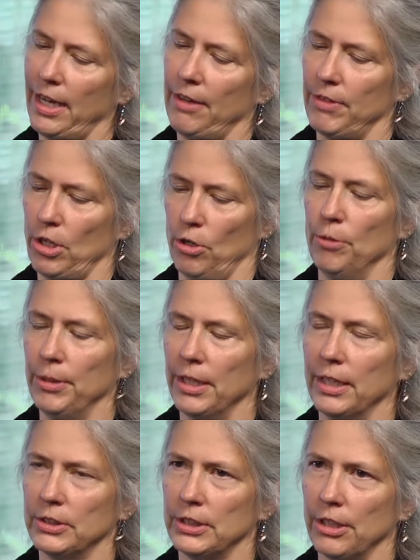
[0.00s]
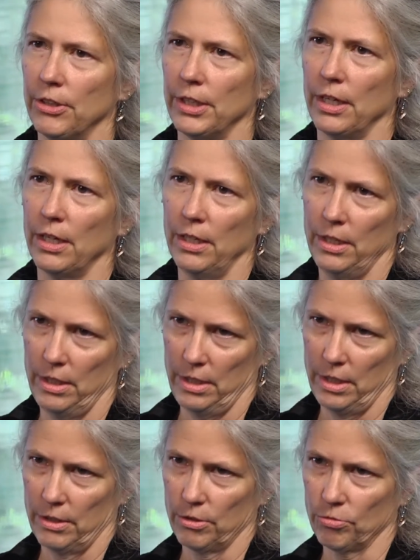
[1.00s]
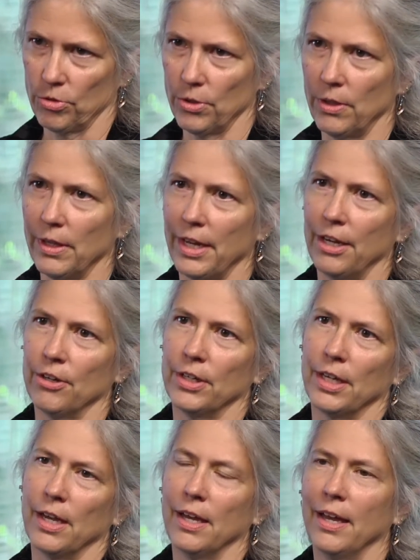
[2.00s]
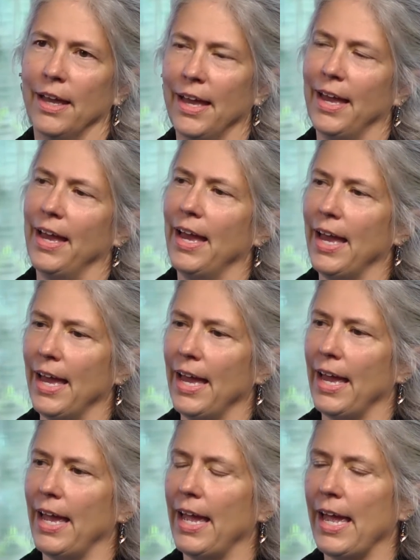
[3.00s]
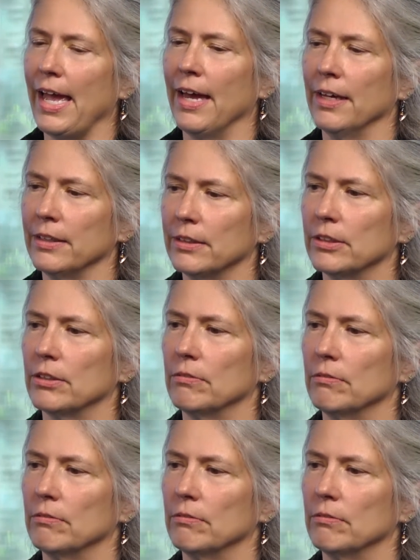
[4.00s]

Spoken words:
to have the urbanized area, the rural area, and